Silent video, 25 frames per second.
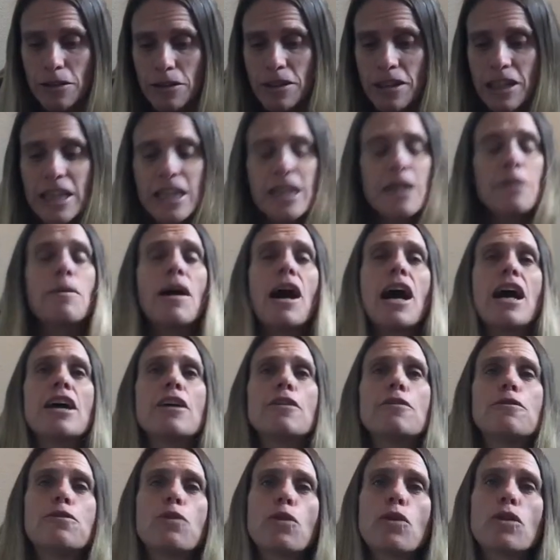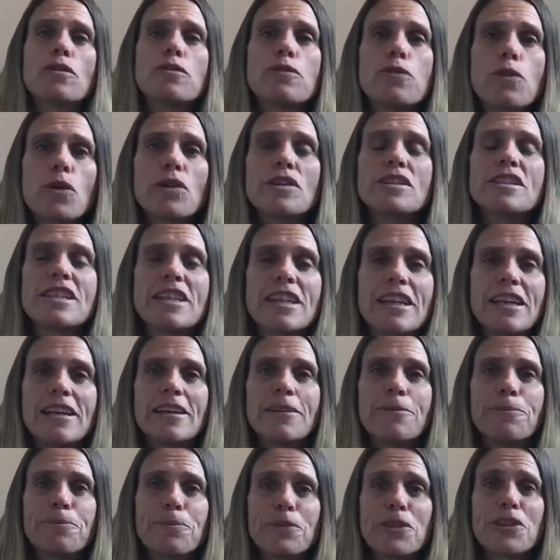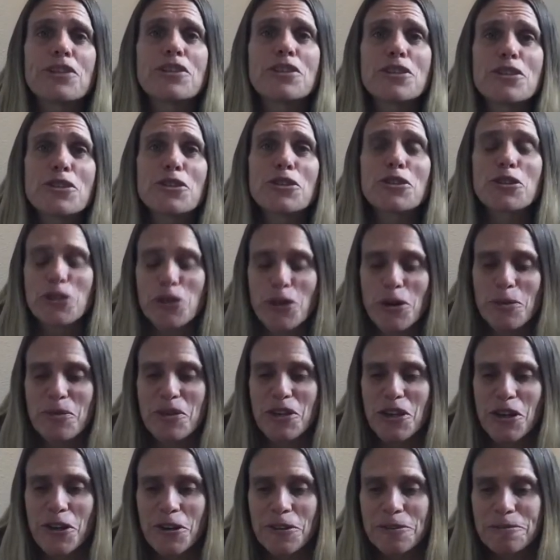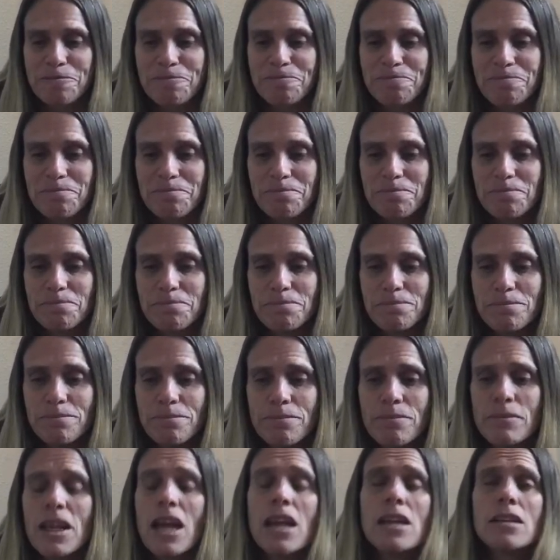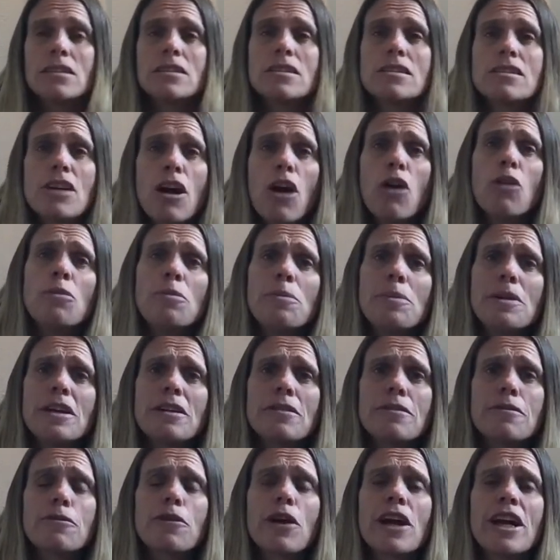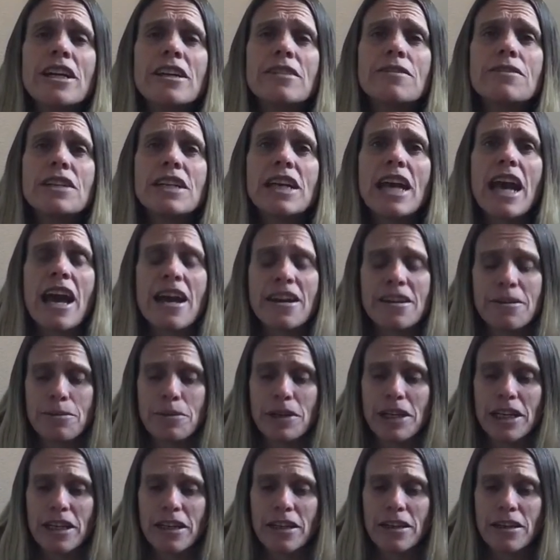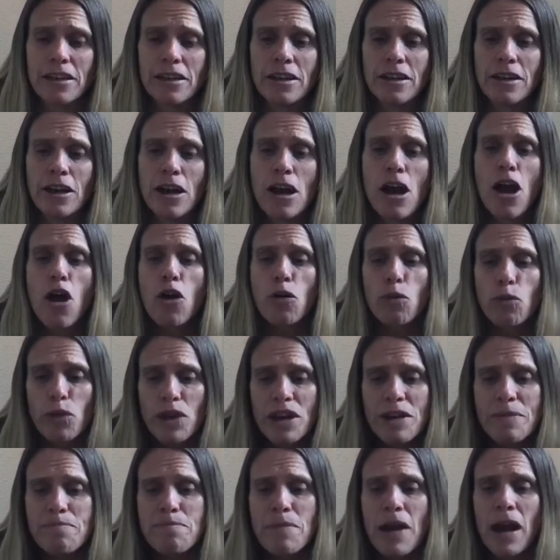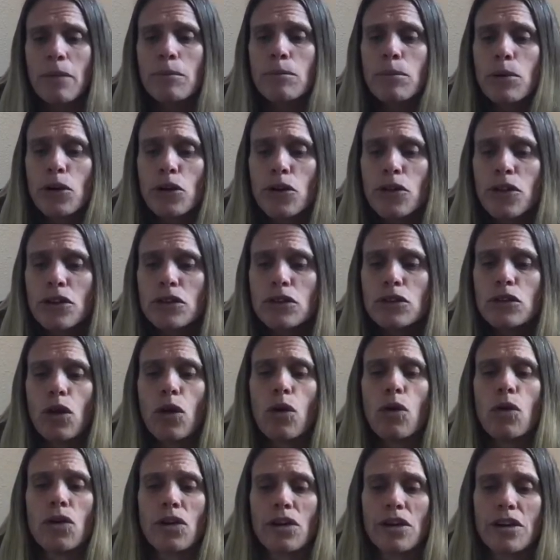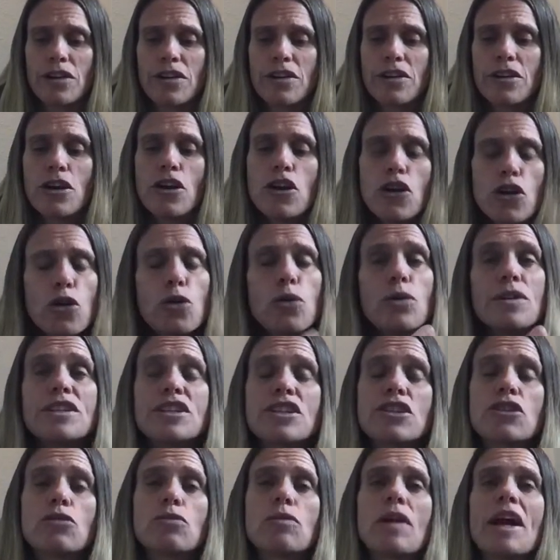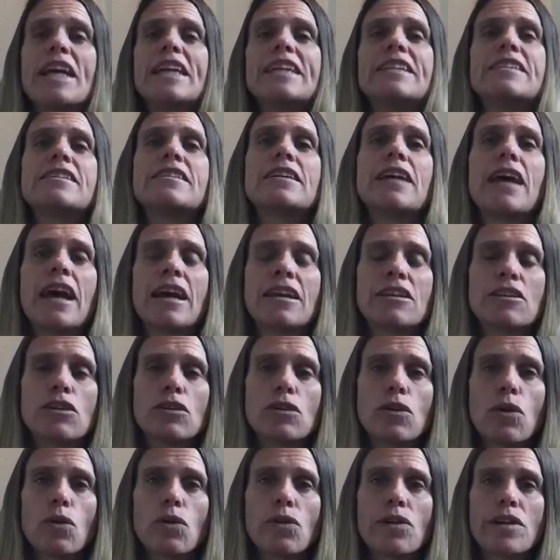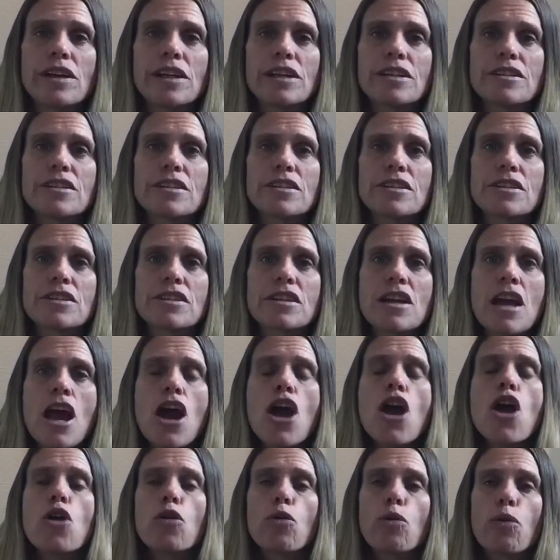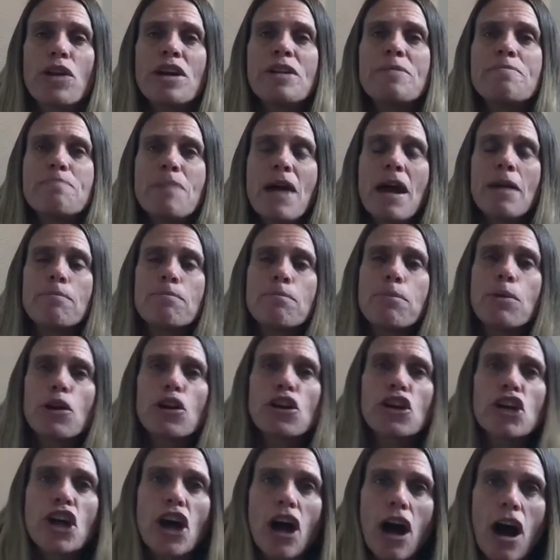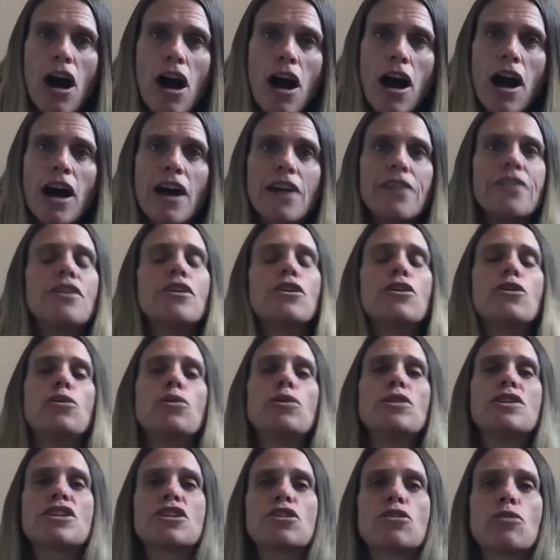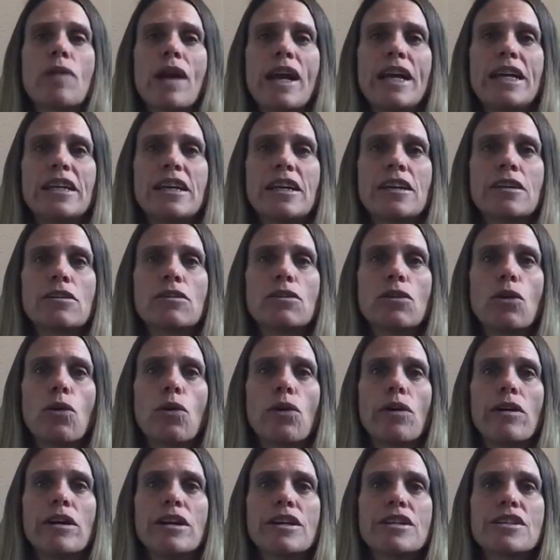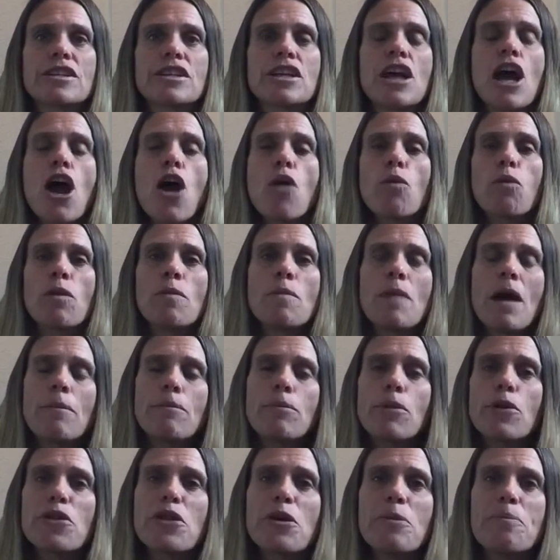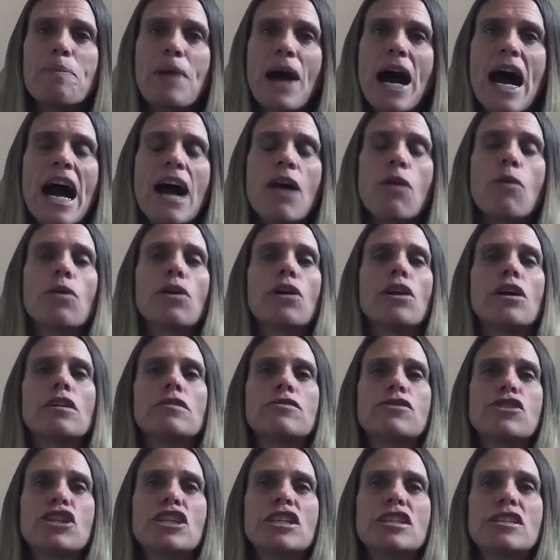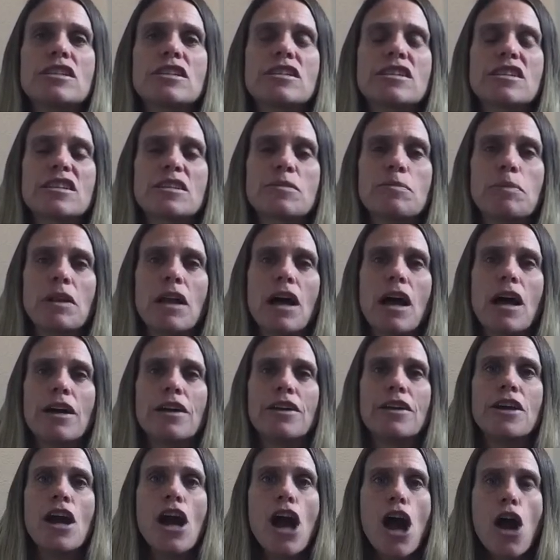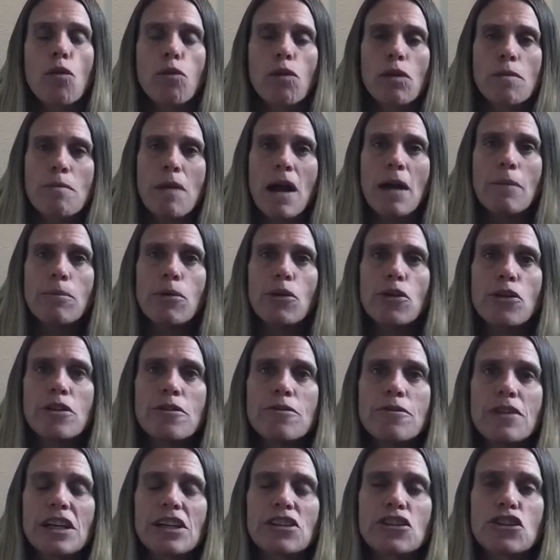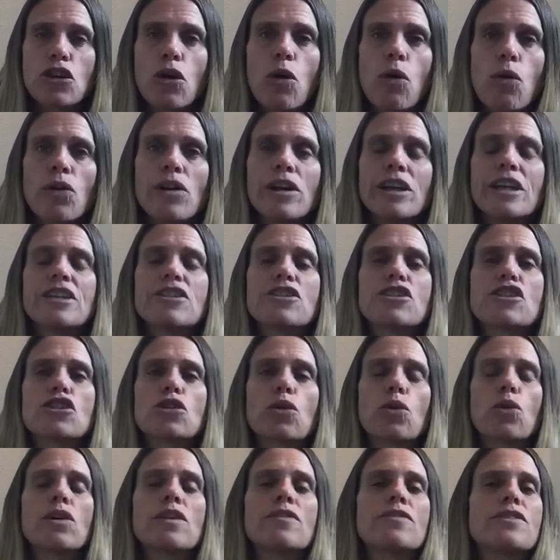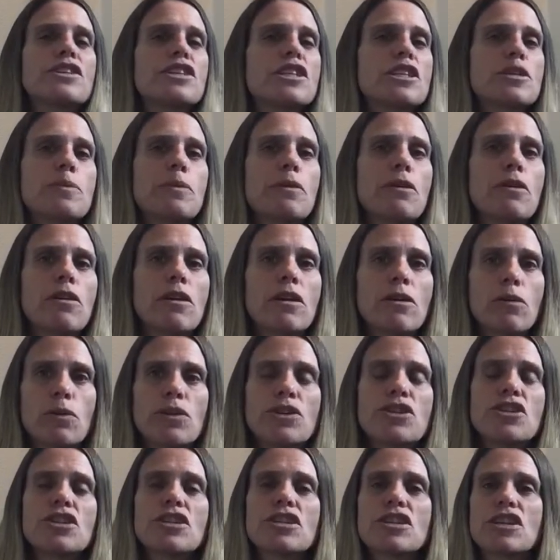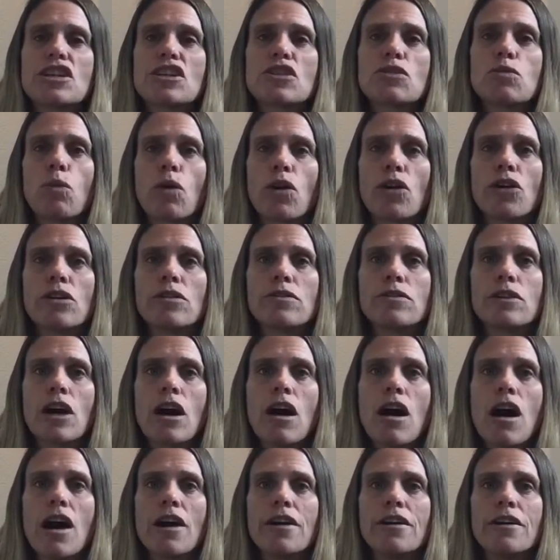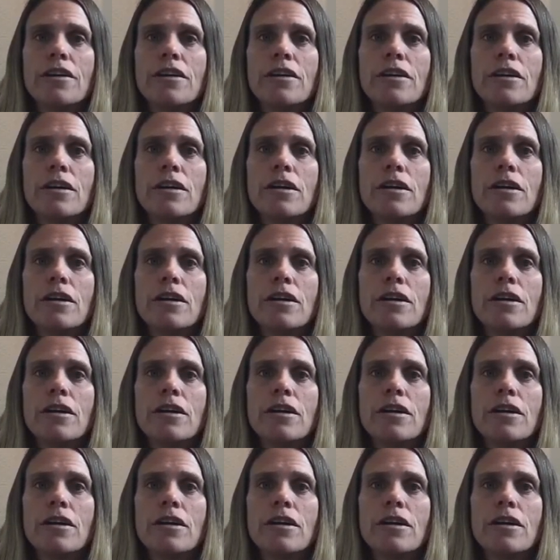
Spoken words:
Nehemiah 4:14, this is your scripture. Don't be afraid of the enemy. Remember the Lord who is great and glorious. Remember God who is great and glorious. Remember the power of Jesus's blood. Remember the victorious sword of the Spirit, which is his word of God.